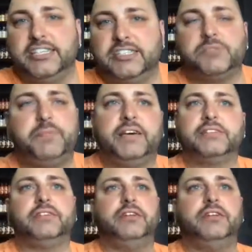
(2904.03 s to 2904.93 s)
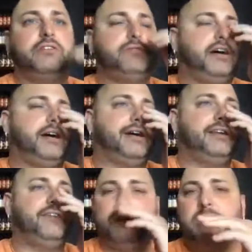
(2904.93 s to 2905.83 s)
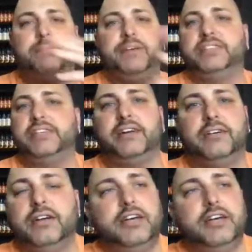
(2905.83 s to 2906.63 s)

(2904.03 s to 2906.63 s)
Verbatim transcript: Just because, you know, uh, if you're going to make me dinner,